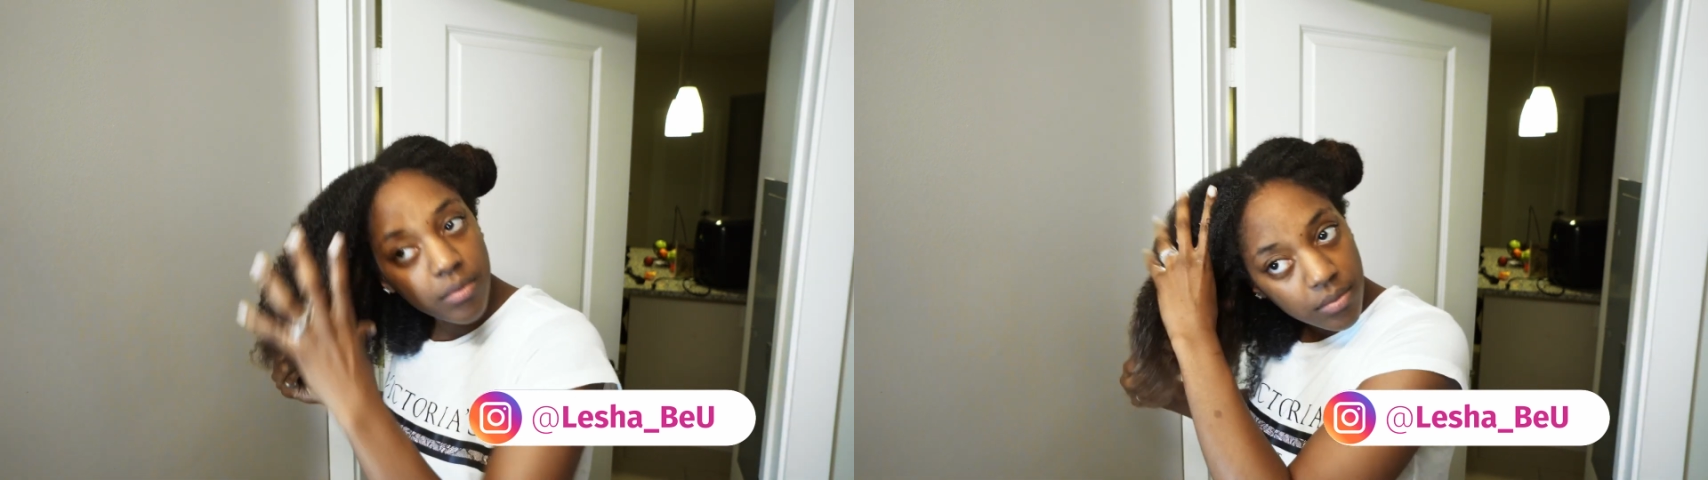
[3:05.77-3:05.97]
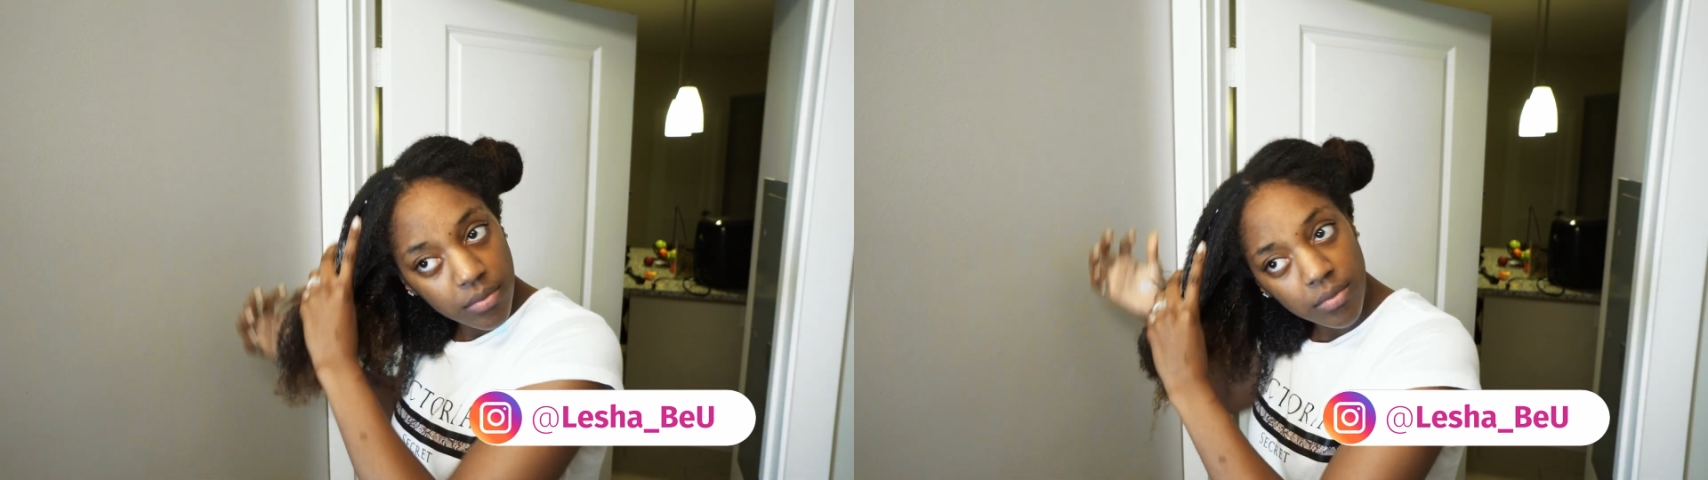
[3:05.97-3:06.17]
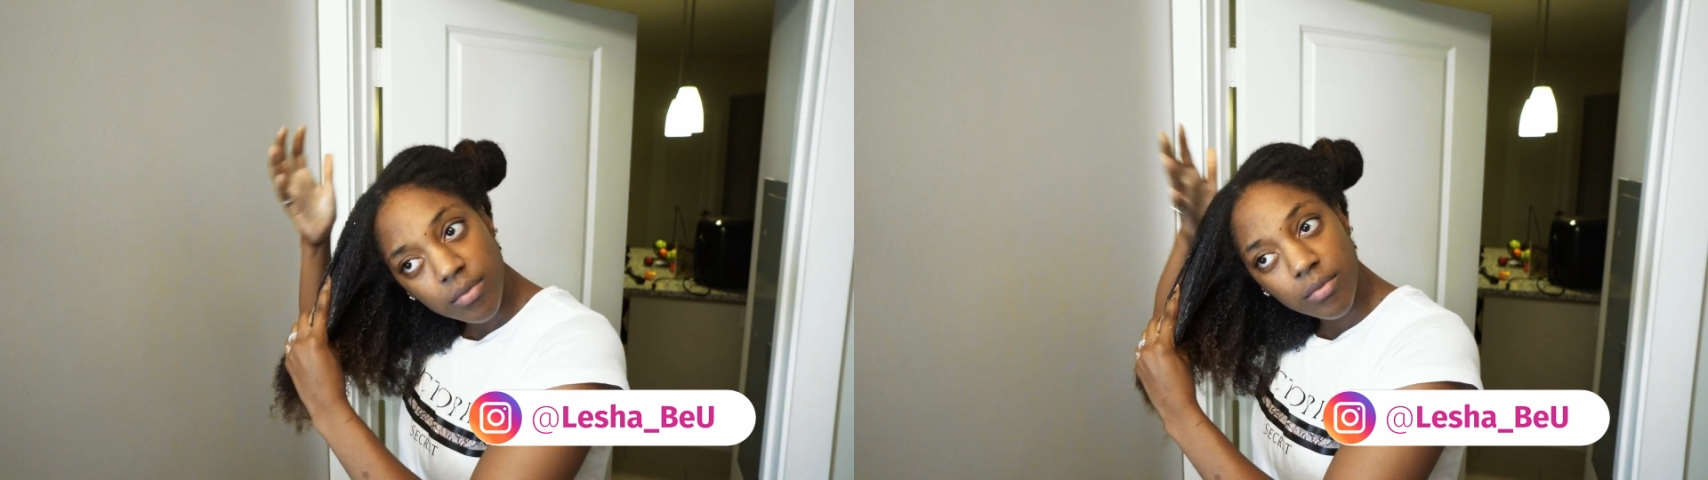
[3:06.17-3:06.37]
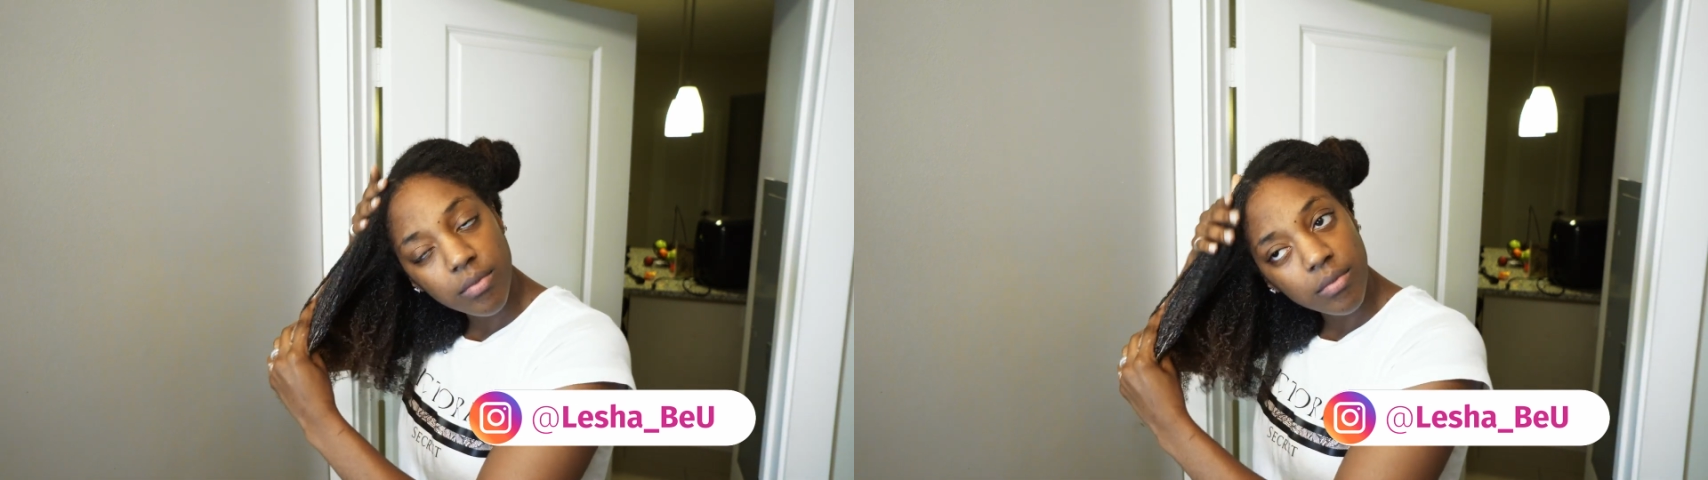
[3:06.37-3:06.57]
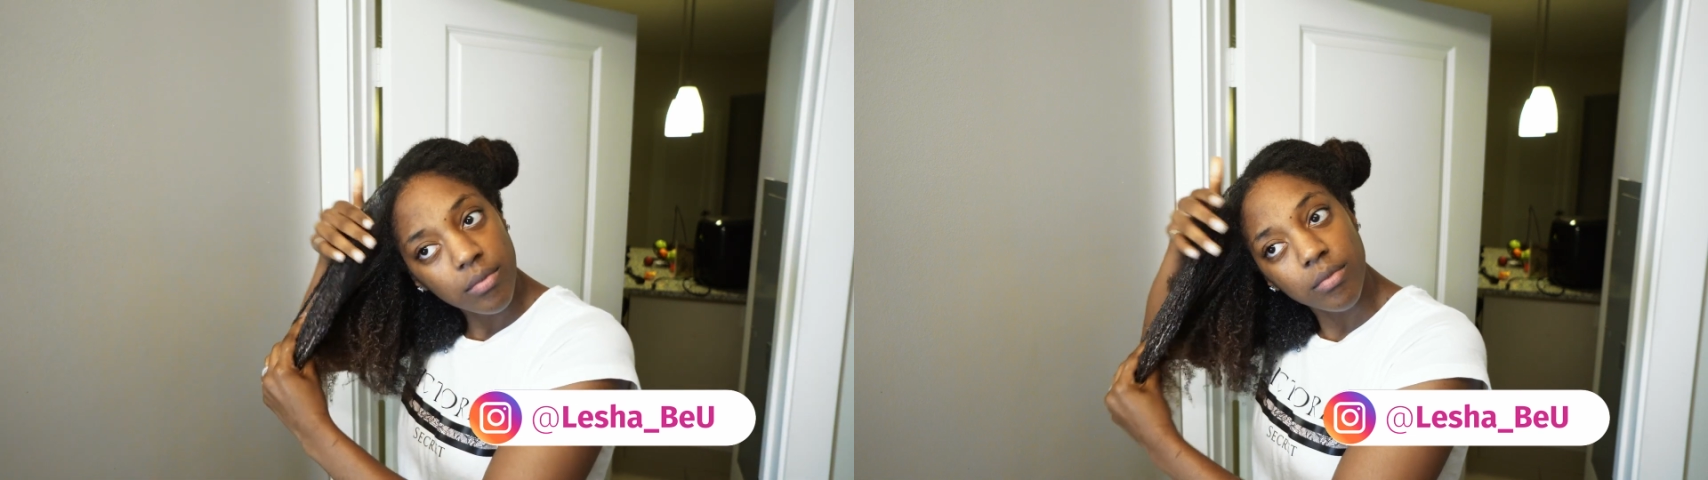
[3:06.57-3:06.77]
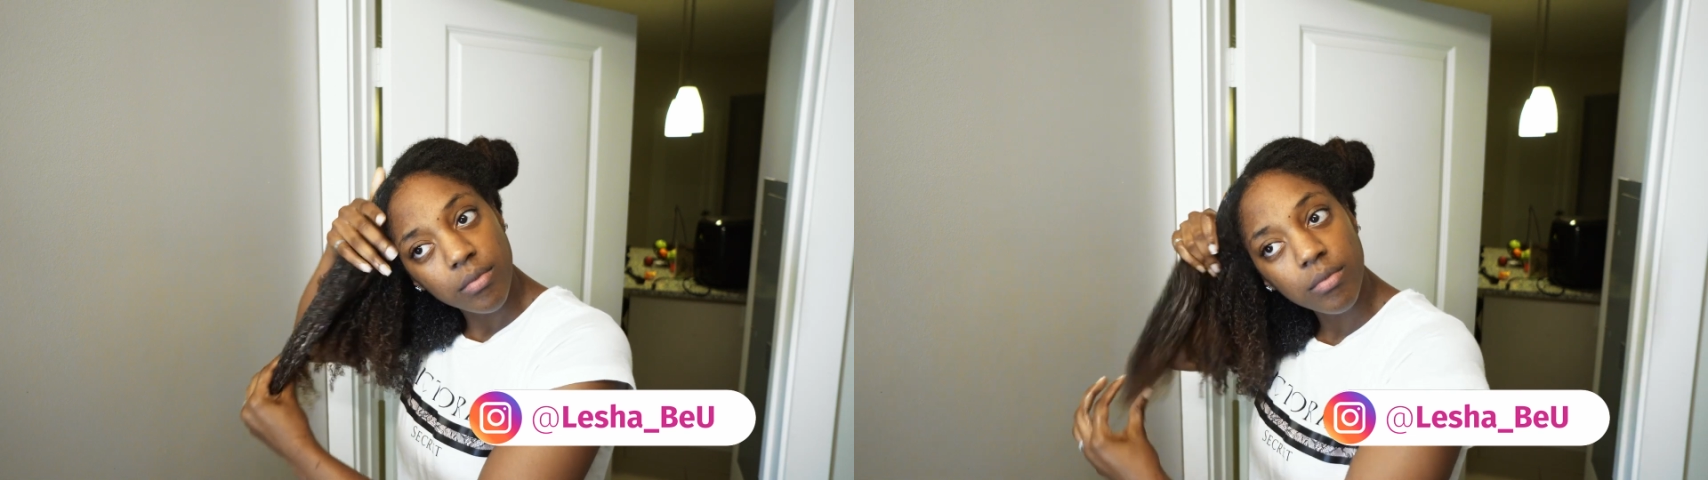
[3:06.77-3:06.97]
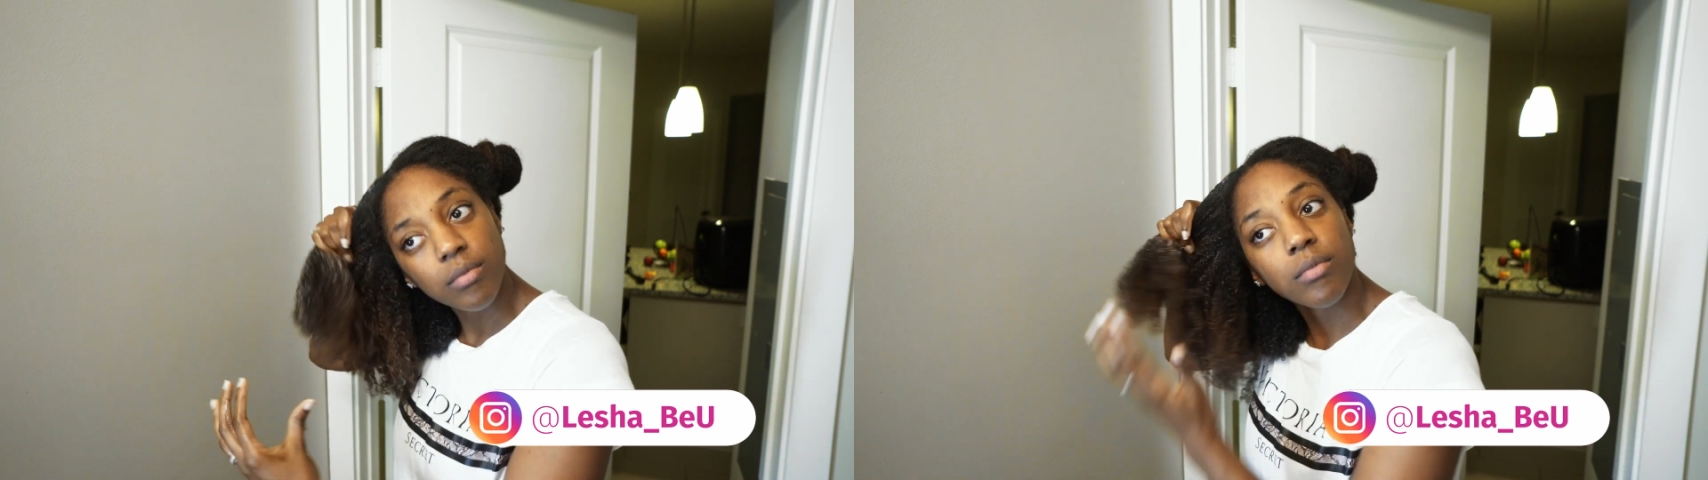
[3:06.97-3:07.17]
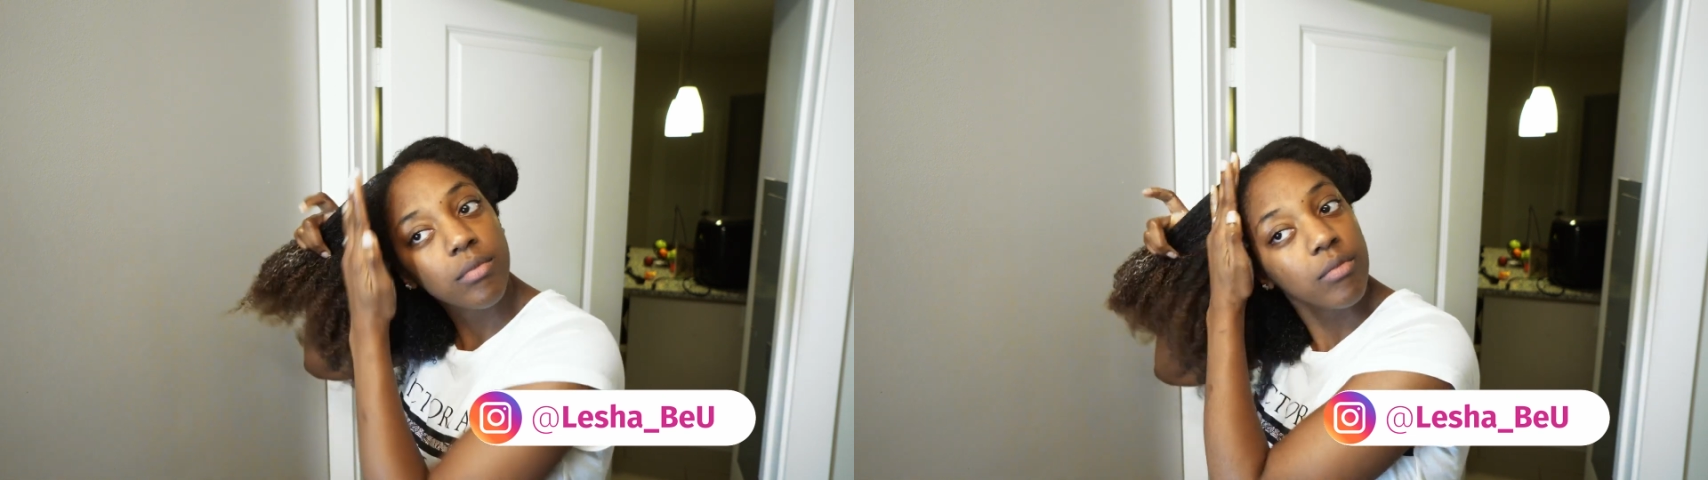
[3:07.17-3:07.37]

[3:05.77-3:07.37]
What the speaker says: look like it needs